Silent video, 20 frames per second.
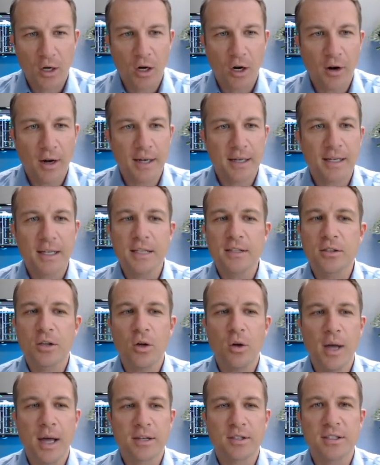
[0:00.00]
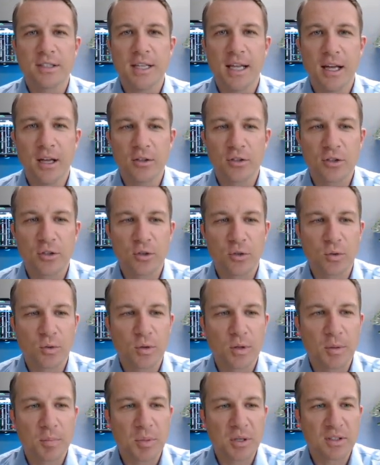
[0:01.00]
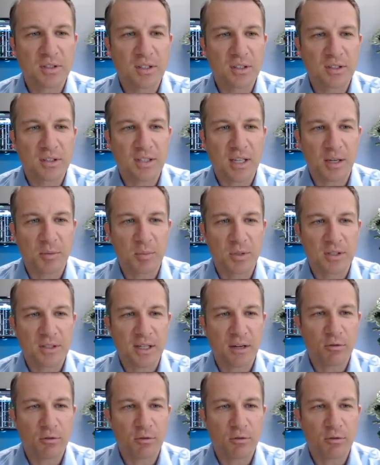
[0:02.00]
All right, let's go actually down to the business segments.